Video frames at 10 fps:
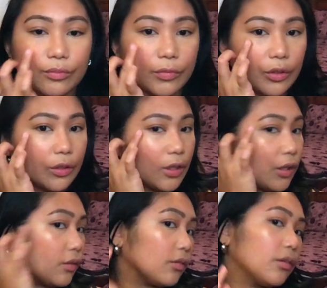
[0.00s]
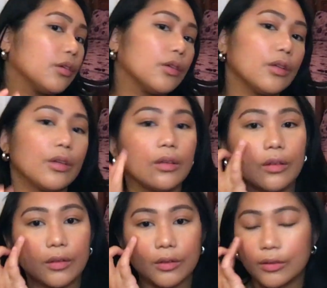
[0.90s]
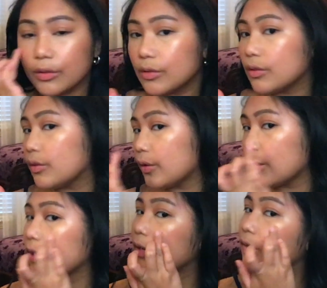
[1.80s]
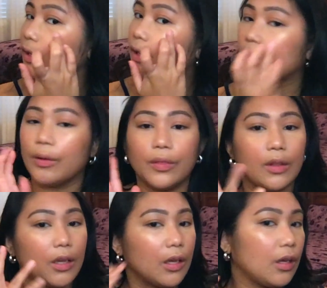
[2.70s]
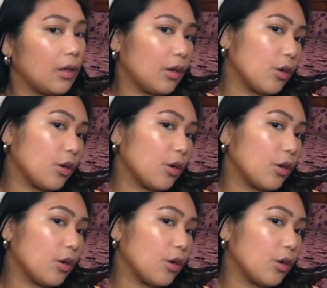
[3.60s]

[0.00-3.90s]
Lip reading: looking. So I kind of have like a healthy,